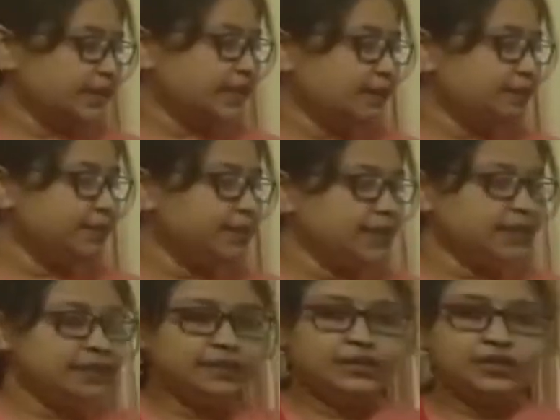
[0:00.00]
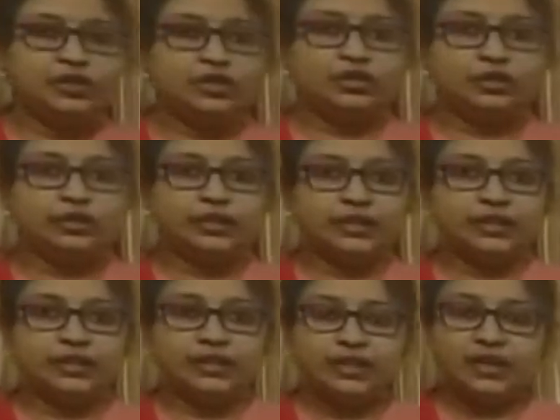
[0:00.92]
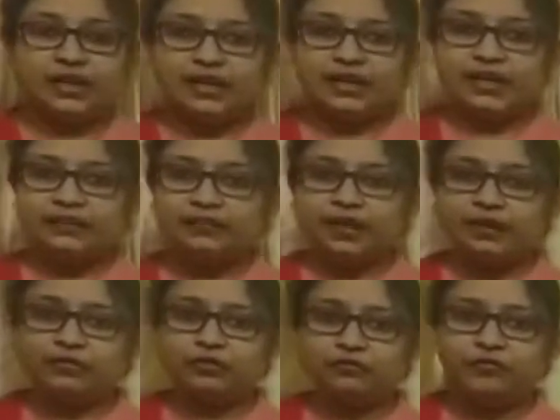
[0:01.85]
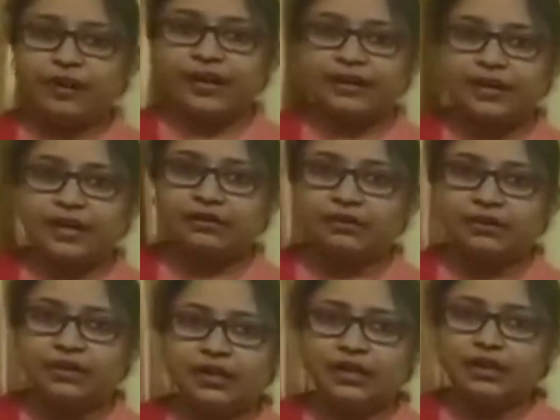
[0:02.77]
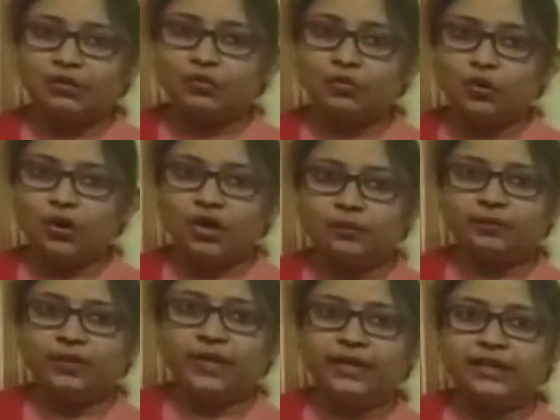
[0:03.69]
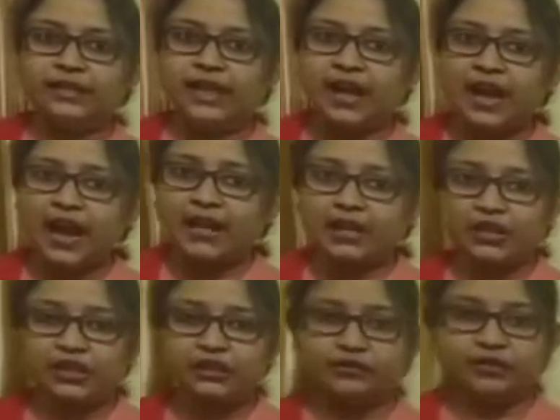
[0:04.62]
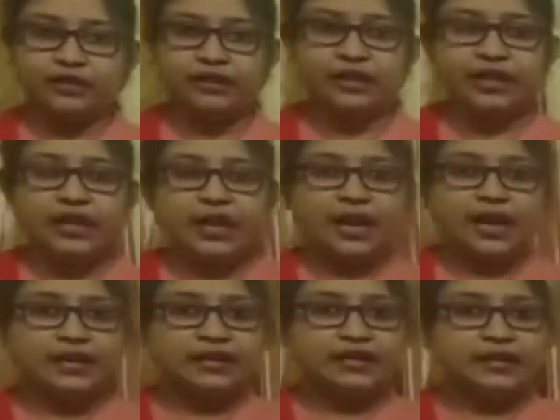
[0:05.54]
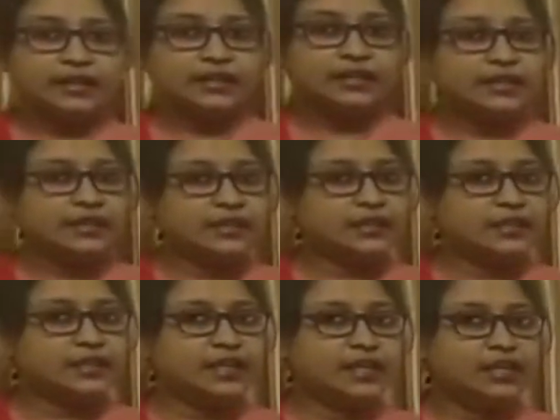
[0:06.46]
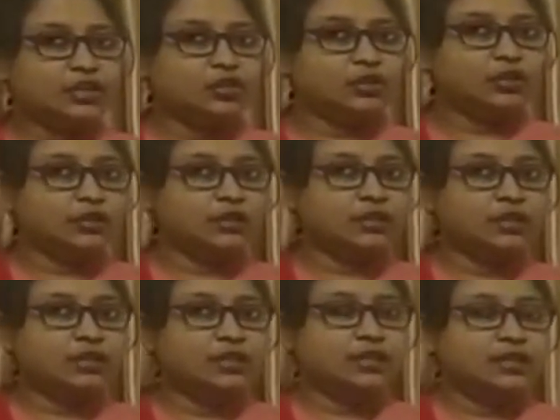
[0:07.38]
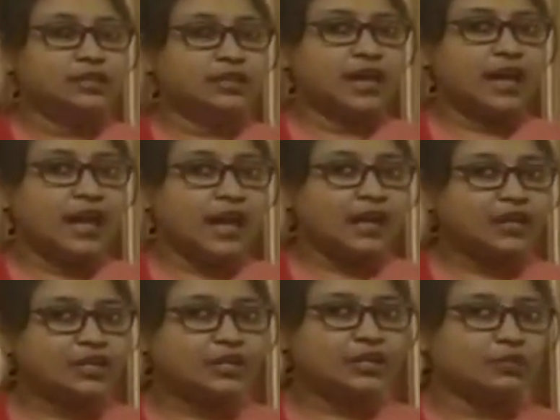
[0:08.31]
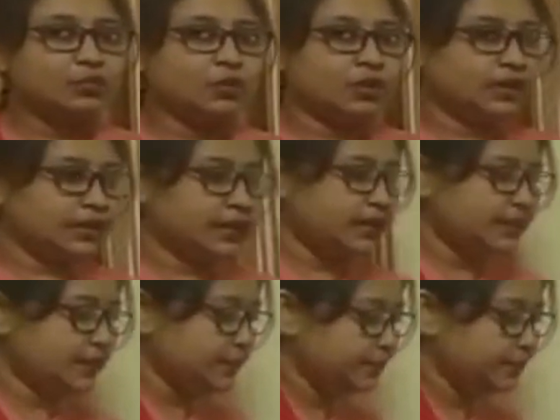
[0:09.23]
It is couple stood there. Again we have to find out the verb, that is the action word. And in this sentence again, students, the action word